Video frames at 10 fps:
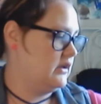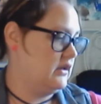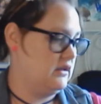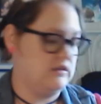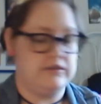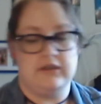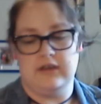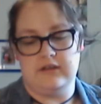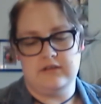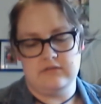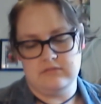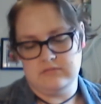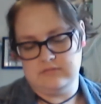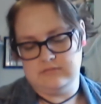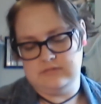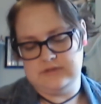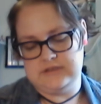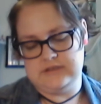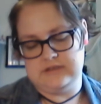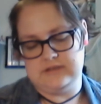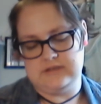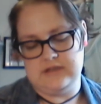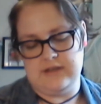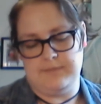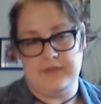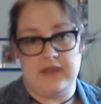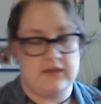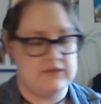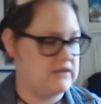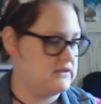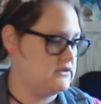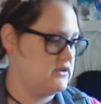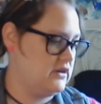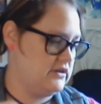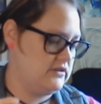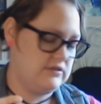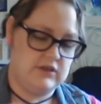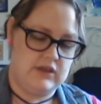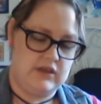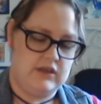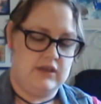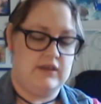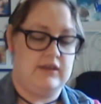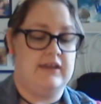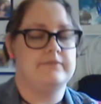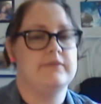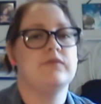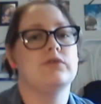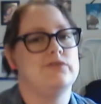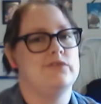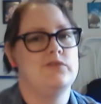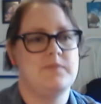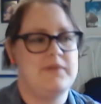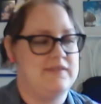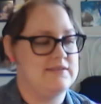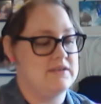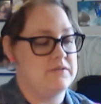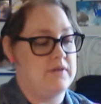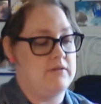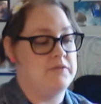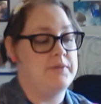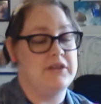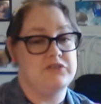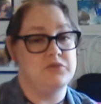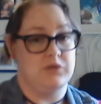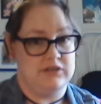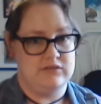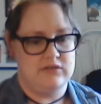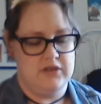all you gotta do, snip the excess yarn. And of course, you can make this as big as you want,